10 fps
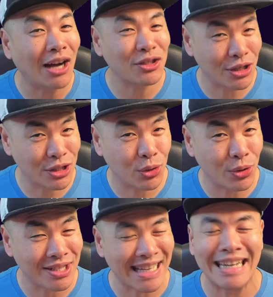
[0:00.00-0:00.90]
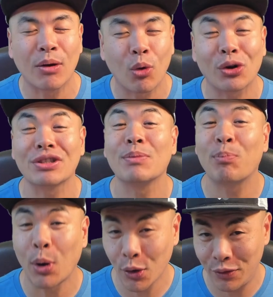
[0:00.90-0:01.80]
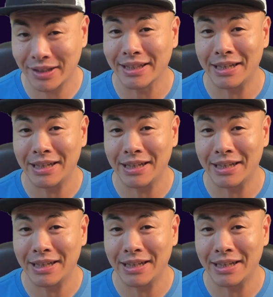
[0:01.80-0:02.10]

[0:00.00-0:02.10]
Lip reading: just Krisk, and it works perfectly.